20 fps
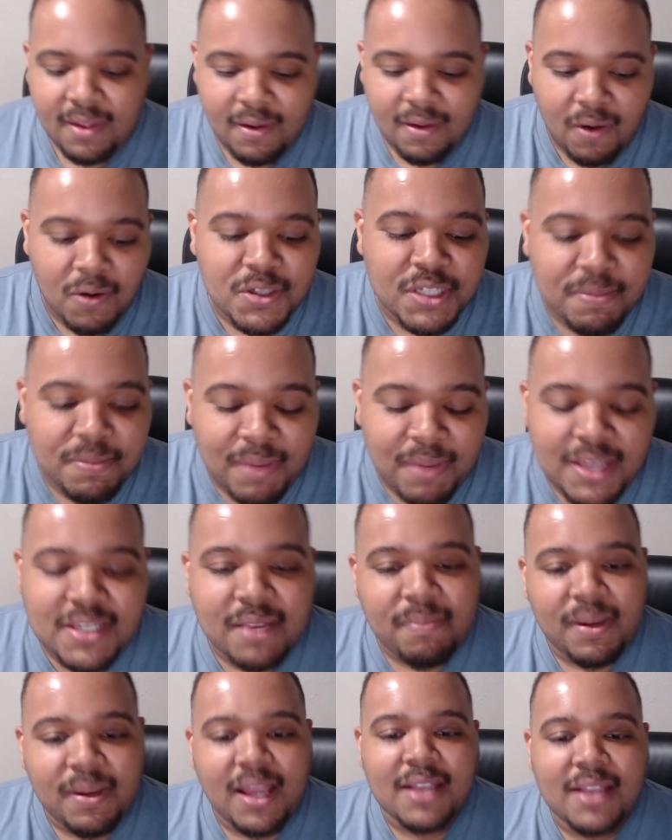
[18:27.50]
she basically
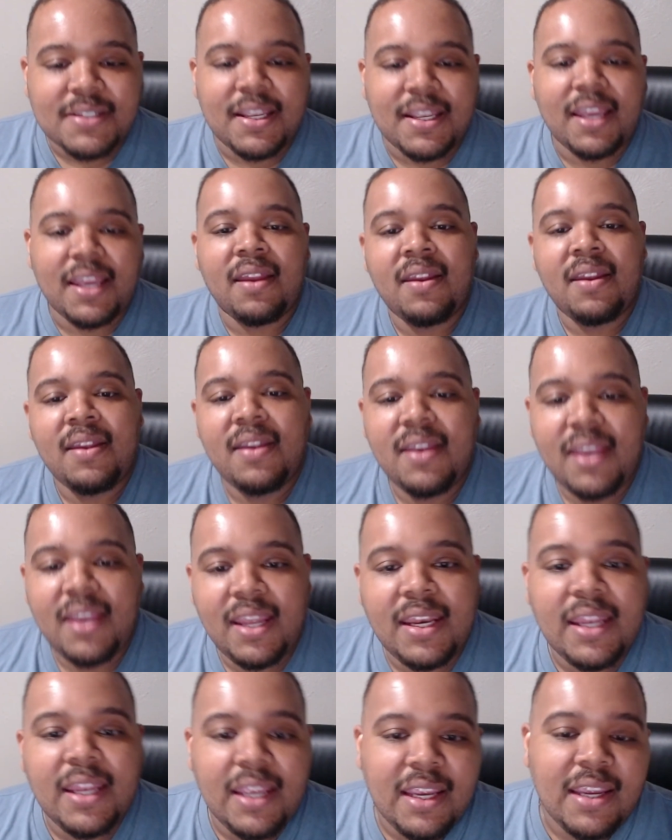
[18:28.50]
implies that
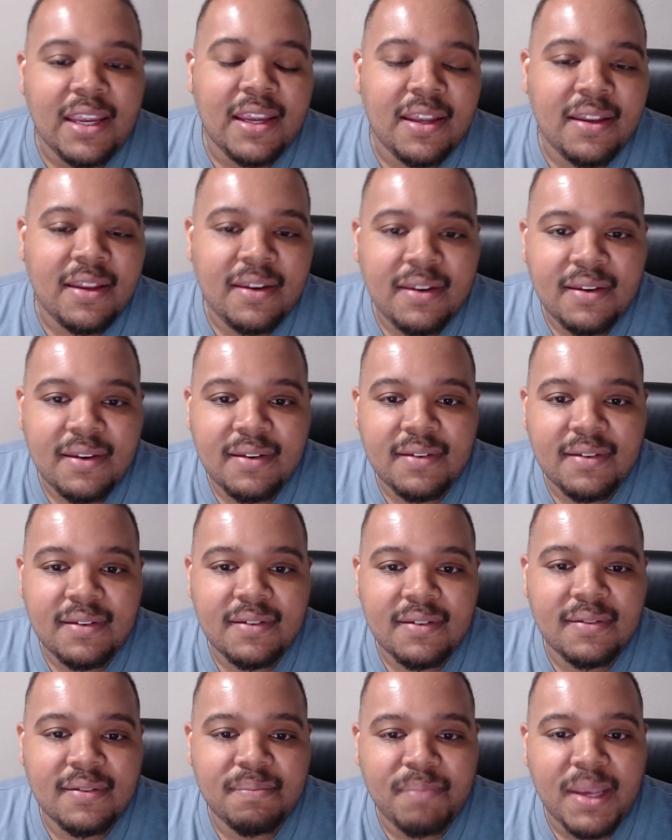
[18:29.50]
in the end,
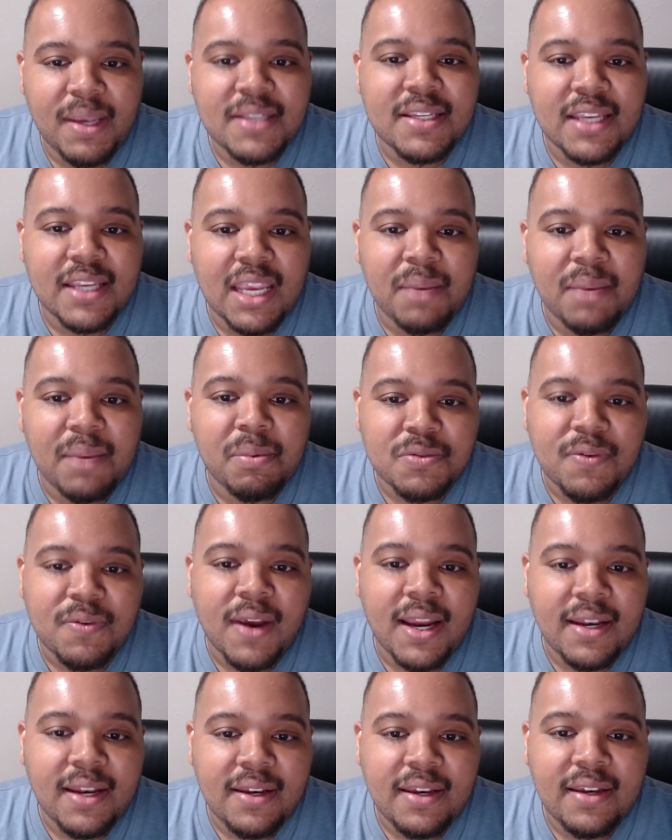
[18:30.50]
basically Gabriel was
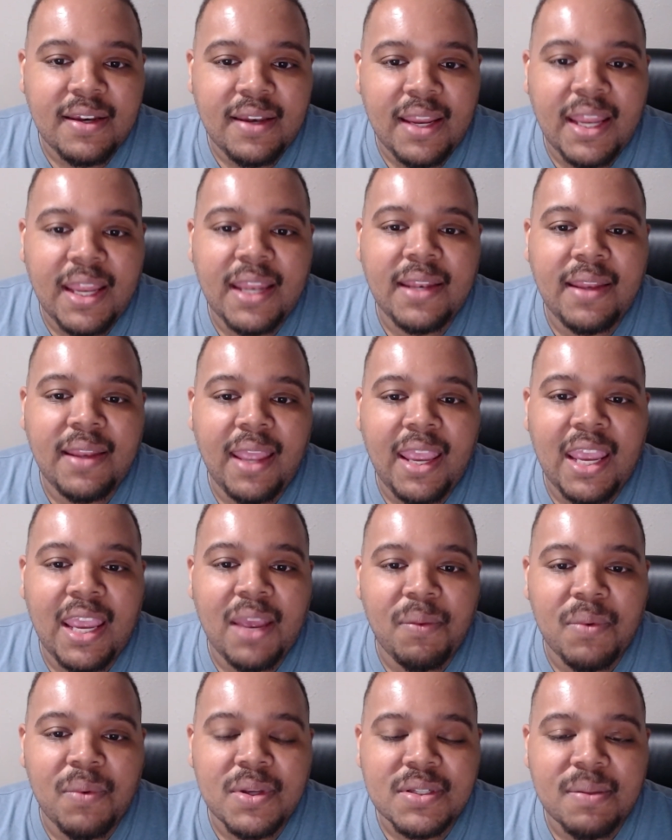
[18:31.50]
right, and
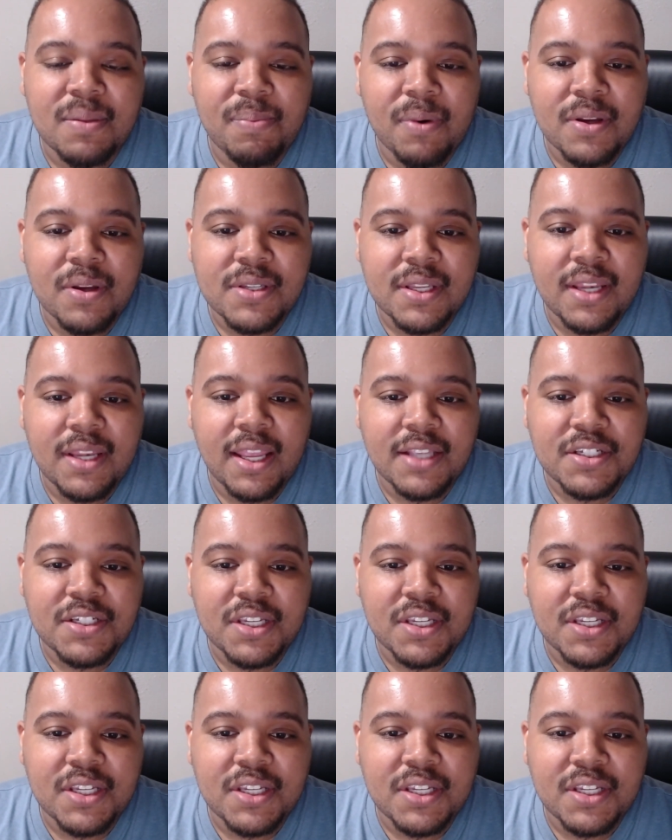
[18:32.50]
Anne was the person that